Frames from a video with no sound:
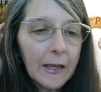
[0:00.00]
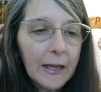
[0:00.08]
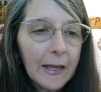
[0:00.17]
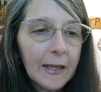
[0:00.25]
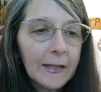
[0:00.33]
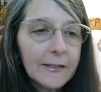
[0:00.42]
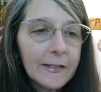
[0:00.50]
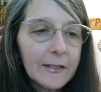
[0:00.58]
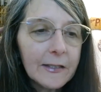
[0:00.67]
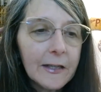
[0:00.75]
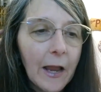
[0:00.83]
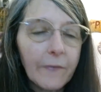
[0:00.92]
it
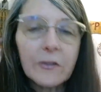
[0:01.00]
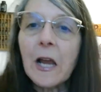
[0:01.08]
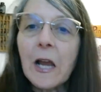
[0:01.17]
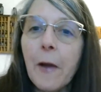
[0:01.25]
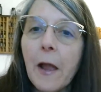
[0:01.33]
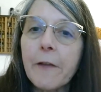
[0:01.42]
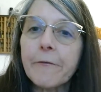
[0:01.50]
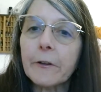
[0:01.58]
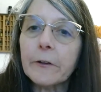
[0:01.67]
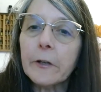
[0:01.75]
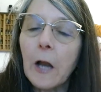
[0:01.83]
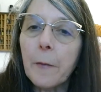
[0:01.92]
every time I
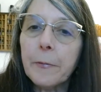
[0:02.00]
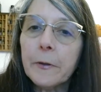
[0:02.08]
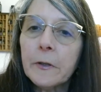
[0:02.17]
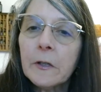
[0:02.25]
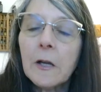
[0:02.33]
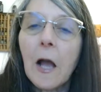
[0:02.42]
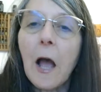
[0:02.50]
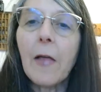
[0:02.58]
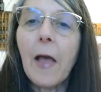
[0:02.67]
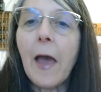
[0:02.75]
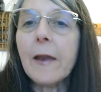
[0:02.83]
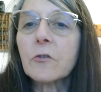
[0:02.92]
fill it up, I'll
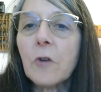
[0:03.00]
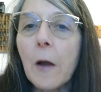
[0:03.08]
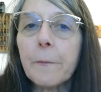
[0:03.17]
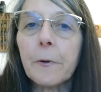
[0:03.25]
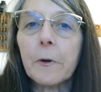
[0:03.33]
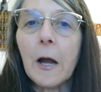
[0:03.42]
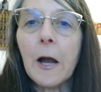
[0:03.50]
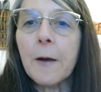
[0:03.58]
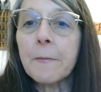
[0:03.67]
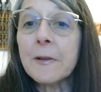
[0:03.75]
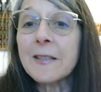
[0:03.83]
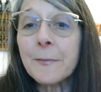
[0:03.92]
add a drop,
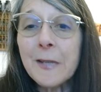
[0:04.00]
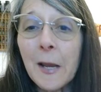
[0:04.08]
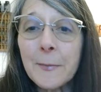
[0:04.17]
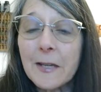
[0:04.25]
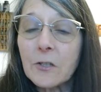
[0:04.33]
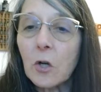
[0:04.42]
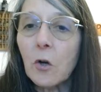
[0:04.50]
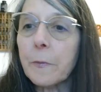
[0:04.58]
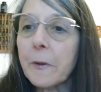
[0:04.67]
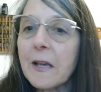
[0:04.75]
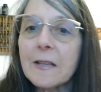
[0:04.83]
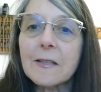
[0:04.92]
and sometimes I don't
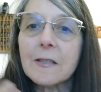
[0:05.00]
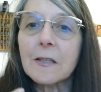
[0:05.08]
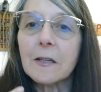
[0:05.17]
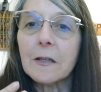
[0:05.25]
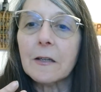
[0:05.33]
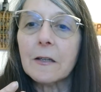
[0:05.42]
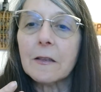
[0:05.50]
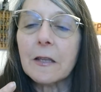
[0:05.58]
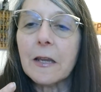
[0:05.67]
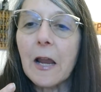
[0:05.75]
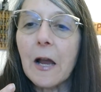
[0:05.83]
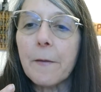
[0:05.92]
because
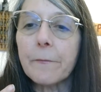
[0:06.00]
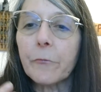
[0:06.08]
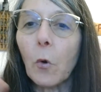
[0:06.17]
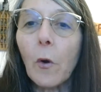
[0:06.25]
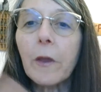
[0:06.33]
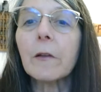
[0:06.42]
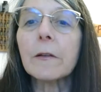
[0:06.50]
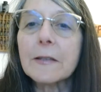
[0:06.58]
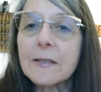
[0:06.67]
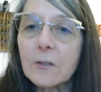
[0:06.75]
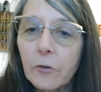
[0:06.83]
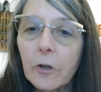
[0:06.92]
the oil is
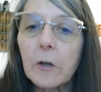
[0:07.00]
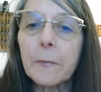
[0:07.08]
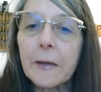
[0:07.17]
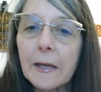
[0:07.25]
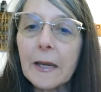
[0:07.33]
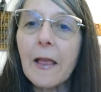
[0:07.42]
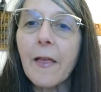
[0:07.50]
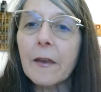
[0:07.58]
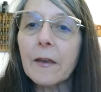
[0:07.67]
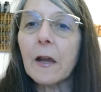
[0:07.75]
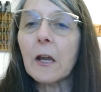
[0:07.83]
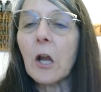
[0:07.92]
still going to be
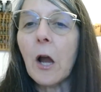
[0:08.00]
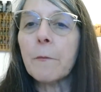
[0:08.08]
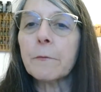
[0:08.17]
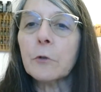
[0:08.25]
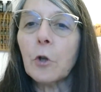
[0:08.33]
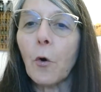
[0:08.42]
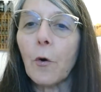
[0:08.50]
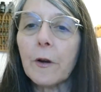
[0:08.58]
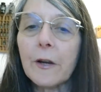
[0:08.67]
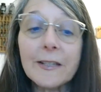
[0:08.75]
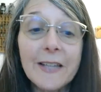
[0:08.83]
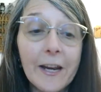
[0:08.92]
in your
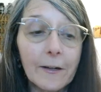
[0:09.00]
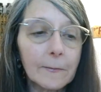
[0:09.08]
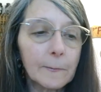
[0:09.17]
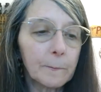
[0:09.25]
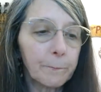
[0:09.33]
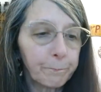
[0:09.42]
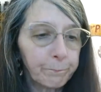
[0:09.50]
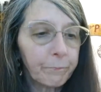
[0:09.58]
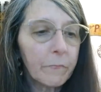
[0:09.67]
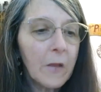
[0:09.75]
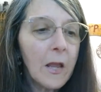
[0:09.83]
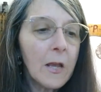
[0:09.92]
container.
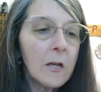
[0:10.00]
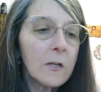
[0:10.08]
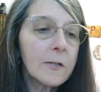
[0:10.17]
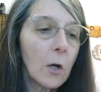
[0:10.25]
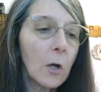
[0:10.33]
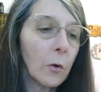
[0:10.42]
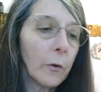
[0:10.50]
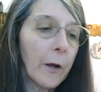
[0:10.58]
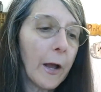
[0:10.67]
So